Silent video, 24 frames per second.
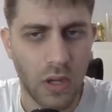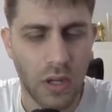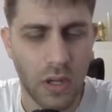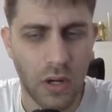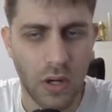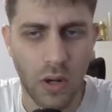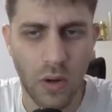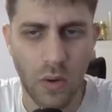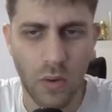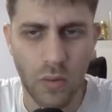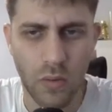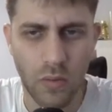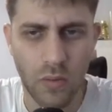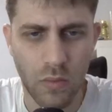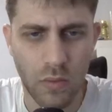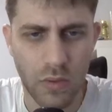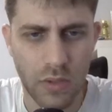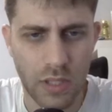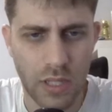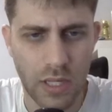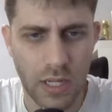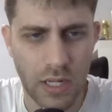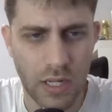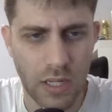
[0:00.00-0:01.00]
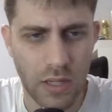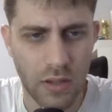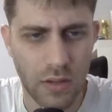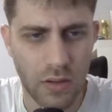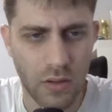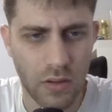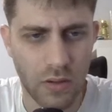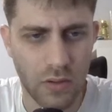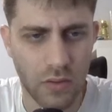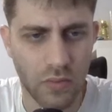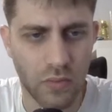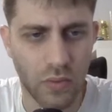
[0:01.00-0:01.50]
No, what can I
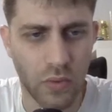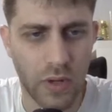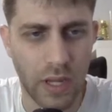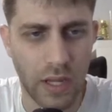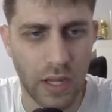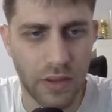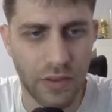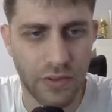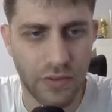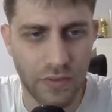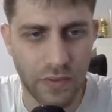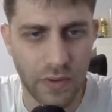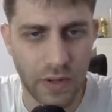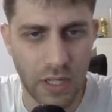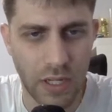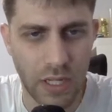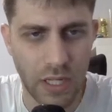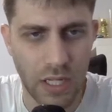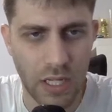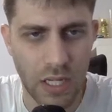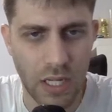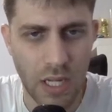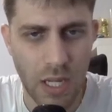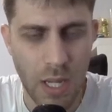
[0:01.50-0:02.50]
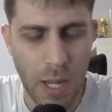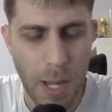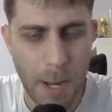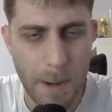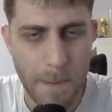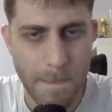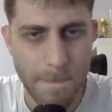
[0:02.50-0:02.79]
thought? Rook a3.